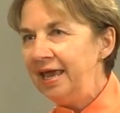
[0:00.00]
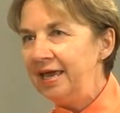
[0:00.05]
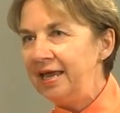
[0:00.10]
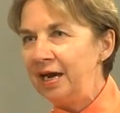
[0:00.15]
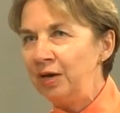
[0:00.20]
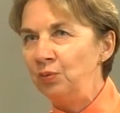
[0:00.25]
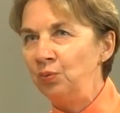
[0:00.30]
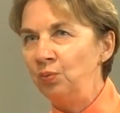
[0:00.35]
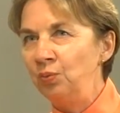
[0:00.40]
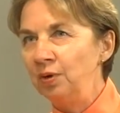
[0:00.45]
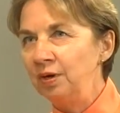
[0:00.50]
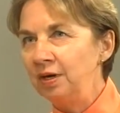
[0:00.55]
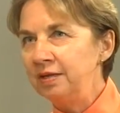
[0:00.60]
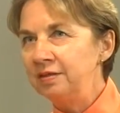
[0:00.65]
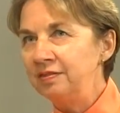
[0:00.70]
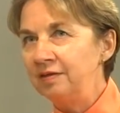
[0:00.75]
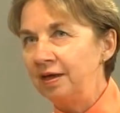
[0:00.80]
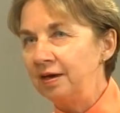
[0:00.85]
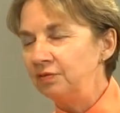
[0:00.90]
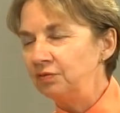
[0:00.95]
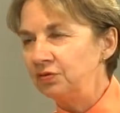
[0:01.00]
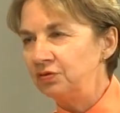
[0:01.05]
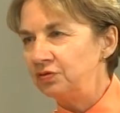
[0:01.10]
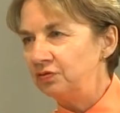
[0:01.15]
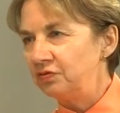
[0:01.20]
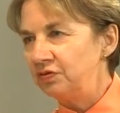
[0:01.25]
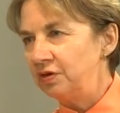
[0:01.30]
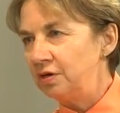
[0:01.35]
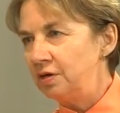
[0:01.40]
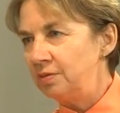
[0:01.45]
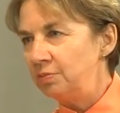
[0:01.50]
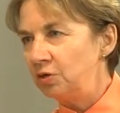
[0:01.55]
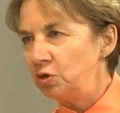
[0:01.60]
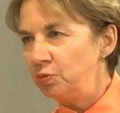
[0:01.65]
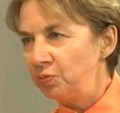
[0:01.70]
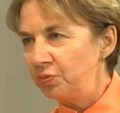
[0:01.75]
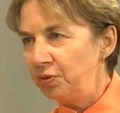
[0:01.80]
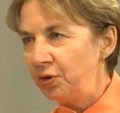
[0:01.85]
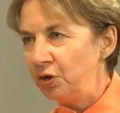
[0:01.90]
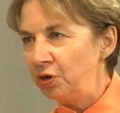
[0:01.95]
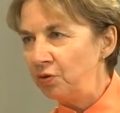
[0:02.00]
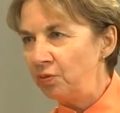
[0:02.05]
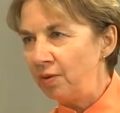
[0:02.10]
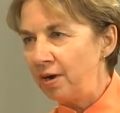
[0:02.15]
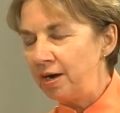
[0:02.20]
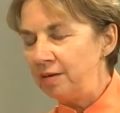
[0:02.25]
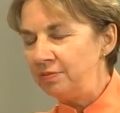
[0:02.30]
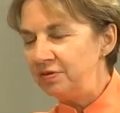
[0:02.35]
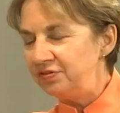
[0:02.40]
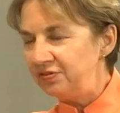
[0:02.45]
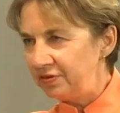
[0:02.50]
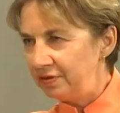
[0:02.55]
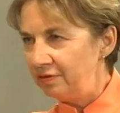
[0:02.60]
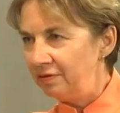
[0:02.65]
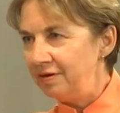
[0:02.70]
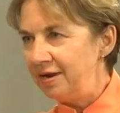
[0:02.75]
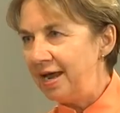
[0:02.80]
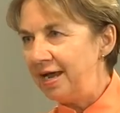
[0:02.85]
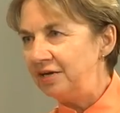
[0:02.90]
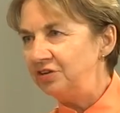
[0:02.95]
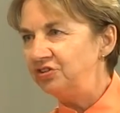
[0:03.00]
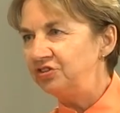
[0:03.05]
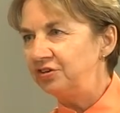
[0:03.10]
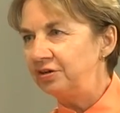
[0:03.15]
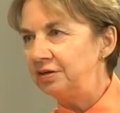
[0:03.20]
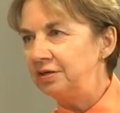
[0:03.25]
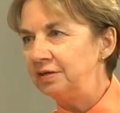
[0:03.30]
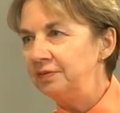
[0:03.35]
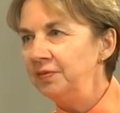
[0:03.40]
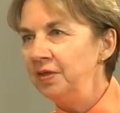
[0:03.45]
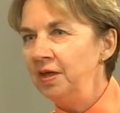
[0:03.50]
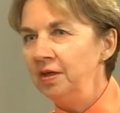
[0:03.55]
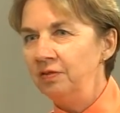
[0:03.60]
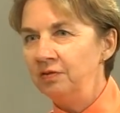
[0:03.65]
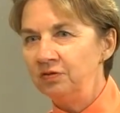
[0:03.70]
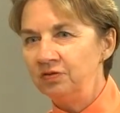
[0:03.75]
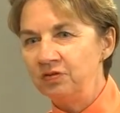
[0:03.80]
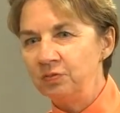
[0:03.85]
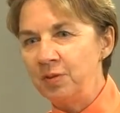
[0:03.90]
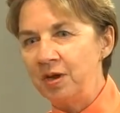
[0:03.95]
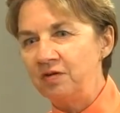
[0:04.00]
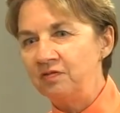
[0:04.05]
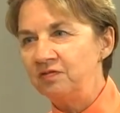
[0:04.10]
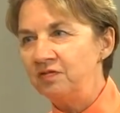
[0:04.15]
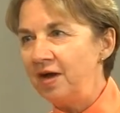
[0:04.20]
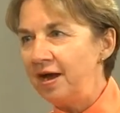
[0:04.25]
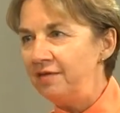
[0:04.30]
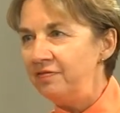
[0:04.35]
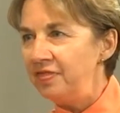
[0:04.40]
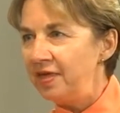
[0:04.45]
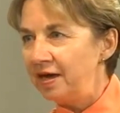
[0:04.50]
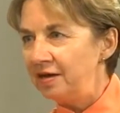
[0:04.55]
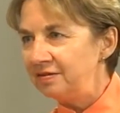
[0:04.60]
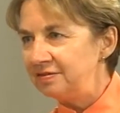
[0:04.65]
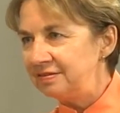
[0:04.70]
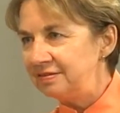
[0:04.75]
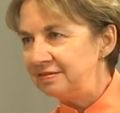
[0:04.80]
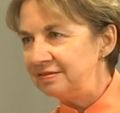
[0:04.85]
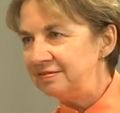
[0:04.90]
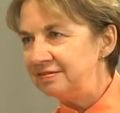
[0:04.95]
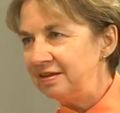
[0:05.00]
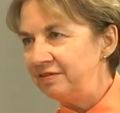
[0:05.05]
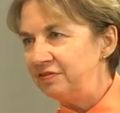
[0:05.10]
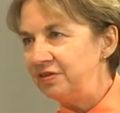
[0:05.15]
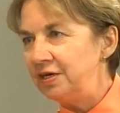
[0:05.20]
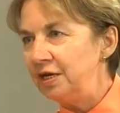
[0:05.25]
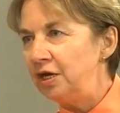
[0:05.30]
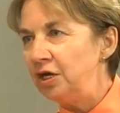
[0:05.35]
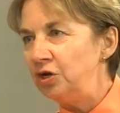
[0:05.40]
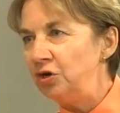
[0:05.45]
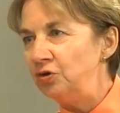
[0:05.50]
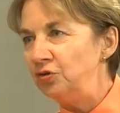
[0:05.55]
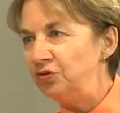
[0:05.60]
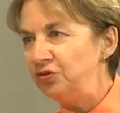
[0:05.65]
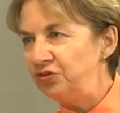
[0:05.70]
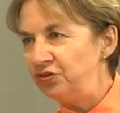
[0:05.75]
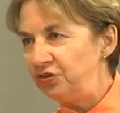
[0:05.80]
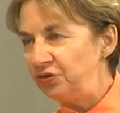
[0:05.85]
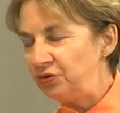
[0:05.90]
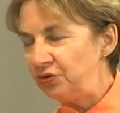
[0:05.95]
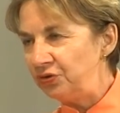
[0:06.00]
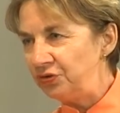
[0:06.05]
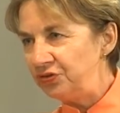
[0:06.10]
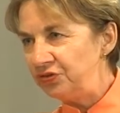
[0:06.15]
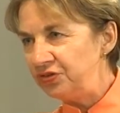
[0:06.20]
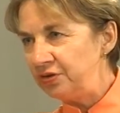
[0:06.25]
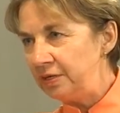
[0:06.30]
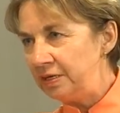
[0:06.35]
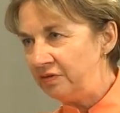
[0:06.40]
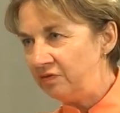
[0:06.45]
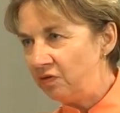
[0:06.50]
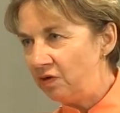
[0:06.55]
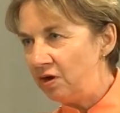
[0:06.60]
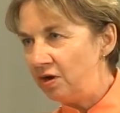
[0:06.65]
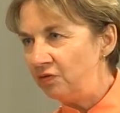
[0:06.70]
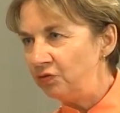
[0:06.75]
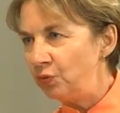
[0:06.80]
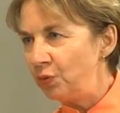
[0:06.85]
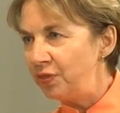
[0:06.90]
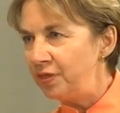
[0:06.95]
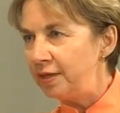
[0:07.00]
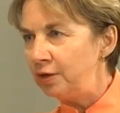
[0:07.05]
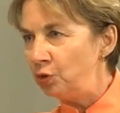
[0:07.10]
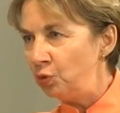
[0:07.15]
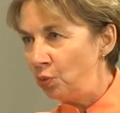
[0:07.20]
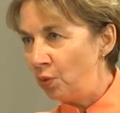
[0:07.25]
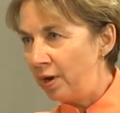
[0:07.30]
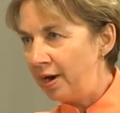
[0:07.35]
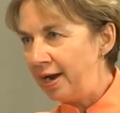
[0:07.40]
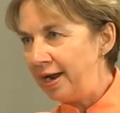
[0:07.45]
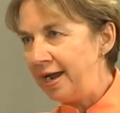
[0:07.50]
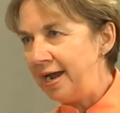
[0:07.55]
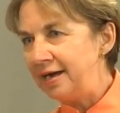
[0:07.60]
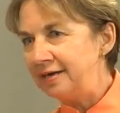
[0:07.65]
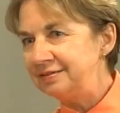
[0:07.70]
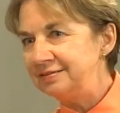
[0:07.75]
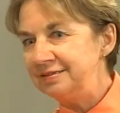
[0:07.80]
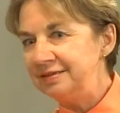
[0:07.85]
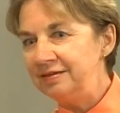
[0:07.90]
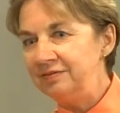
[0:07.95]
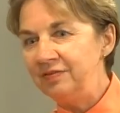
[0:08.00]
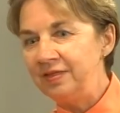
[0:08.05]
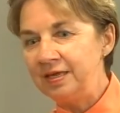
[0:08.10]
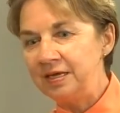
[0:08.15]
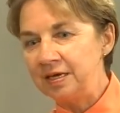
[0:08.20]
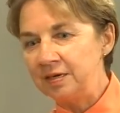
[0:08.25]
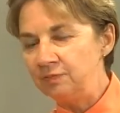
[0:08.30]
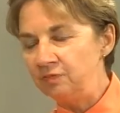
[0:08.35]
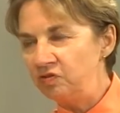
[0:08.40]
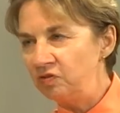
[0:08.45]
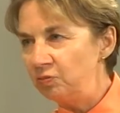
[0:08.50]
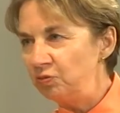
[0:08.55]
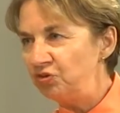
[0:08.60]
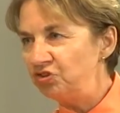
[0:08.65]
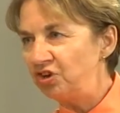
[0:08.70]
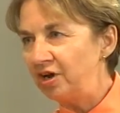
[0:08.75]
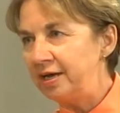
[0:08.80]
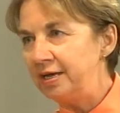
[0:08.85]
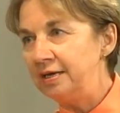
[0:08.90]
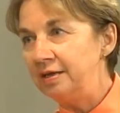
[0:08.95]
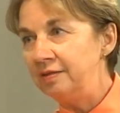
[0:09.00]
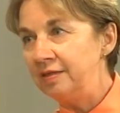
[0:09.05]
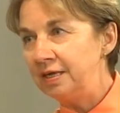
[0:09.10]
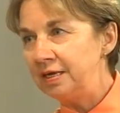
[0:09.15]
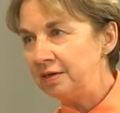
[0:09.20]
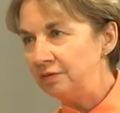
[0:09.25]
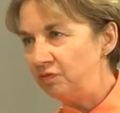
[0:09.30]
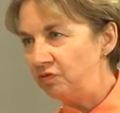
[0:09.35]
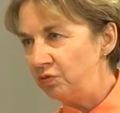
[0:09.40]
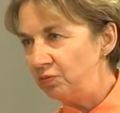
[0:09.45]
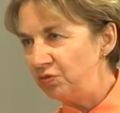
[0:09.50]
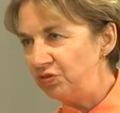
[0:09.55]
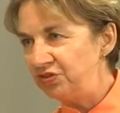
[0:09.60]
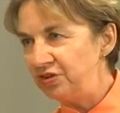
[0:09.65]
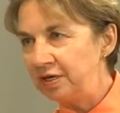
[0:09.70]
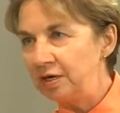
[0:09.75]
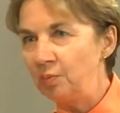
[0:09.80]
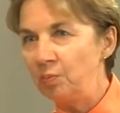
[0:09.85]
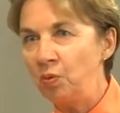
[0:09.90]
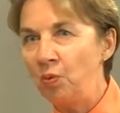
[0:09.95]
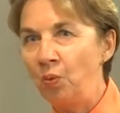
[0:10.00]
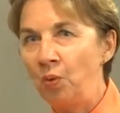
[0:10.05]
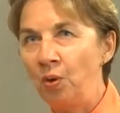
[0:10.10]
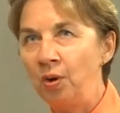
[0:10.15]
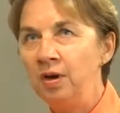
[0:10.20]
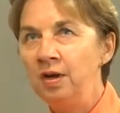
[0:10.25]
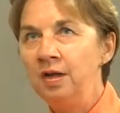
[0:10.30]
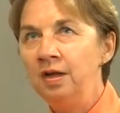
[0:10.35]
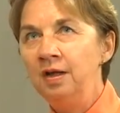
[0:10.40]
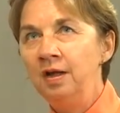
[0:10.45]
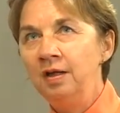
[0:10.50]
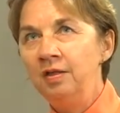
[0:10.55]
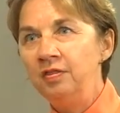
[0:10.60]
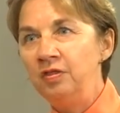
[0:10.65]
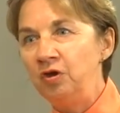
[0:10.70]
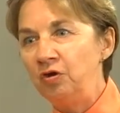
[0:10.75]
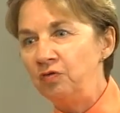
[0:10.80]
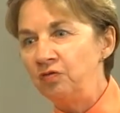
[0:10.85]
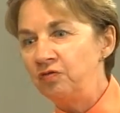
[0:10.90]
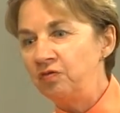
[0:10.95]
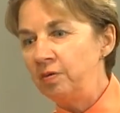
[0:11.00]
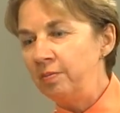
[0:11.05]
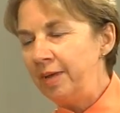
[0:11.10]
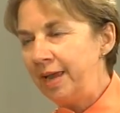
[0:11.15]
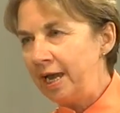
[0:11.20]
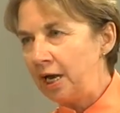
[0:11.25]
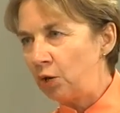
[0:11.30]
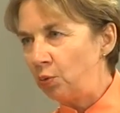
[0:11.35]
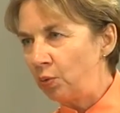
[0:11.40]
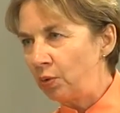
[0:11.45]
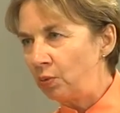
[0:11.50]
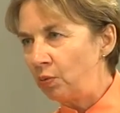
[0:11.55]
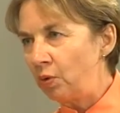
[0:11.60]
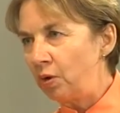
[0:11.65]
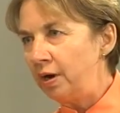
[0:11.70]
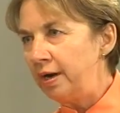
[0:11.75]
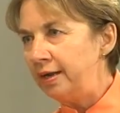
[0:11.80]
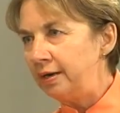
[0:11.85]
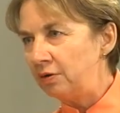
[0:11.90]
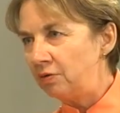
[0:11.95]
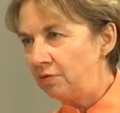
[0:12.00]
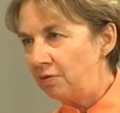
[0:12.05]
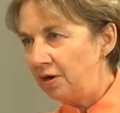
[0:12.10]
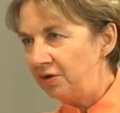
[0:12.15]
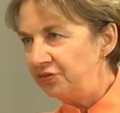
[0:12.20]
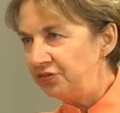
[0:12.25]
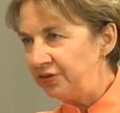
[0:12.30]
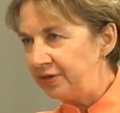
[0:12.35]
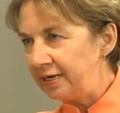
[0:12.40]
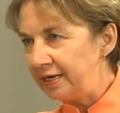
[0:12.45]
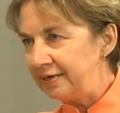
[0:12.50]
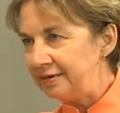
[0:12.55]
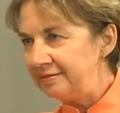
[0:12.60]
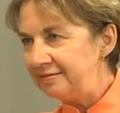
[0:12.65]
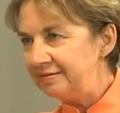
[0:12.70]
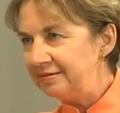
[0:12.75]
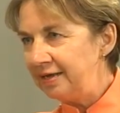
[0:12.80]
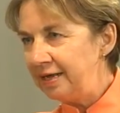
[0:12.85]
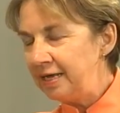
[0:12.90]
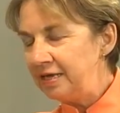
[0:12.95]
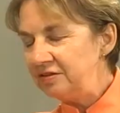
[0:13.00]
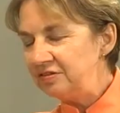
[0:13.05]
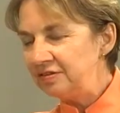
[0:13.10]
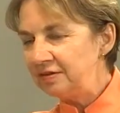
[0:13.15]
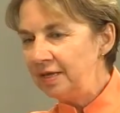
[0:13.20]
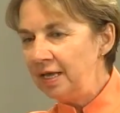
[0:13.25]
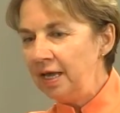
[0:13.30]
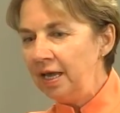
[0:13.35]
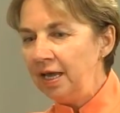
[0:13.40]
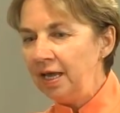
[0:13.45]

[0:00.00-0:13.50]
And I really thought it was a phenomenal program. It's international. There's about 5,700 students involved with it who are active. They come from China, they come from Singapore, they're from Ecuador and across the United States.